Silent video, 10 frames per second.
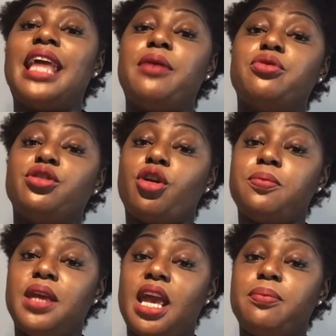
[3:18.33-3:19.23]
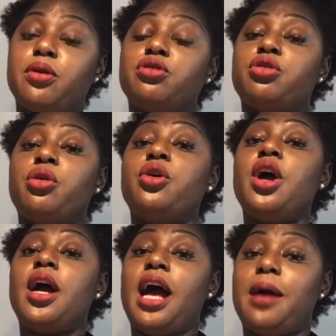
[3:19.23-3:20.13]
they will not be able to
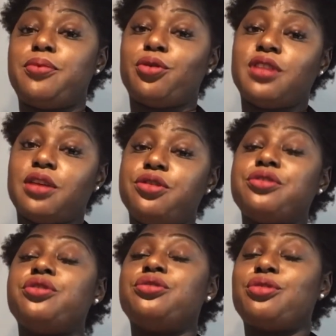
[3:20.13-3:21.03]
prosecute you.